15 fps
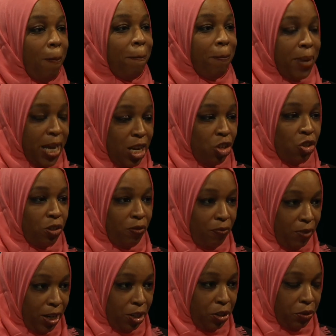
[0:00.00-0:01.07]
major
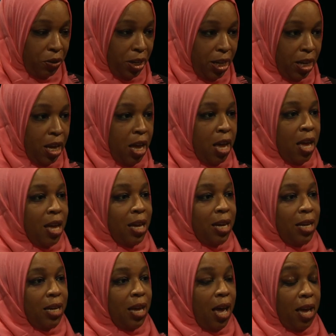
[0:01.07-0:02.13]
victory.
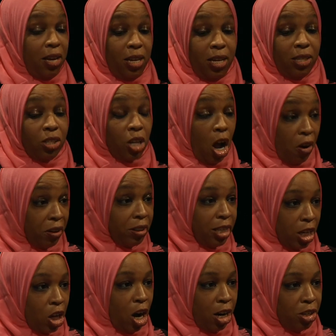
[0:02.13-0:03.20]
He, he is currently
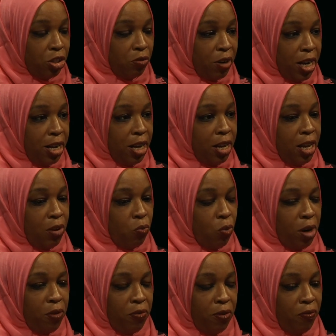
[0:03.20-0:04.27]
incarcerated in
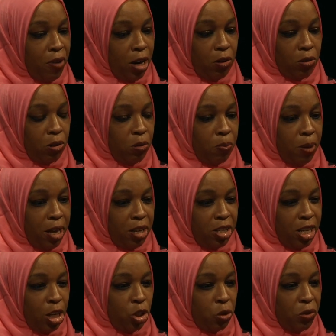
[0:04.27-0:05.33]
one of the federal
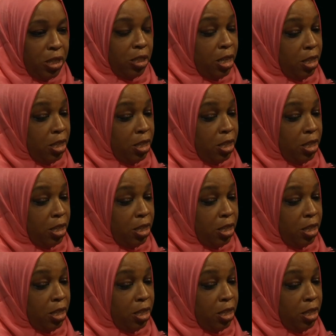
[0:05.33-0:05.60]
penitentiaries.